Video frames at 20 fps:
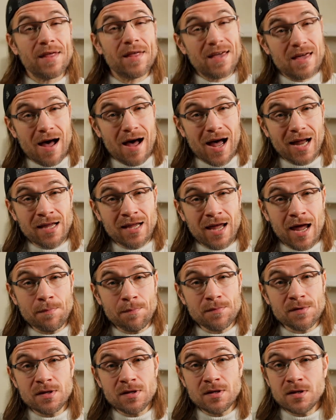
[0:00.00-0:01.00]
The guard
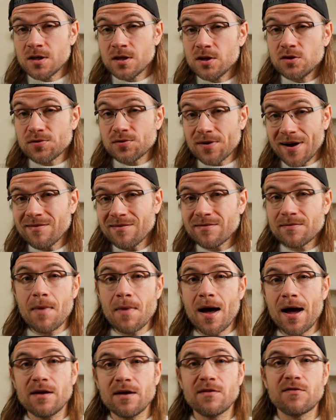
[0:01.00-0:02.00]
captain, he trusts
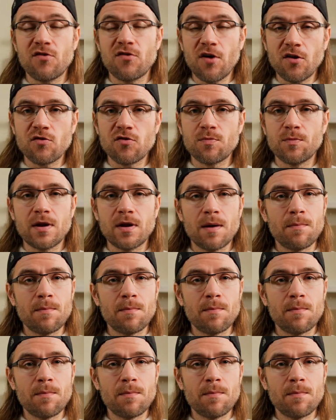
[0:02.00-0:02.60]
Maya's judgment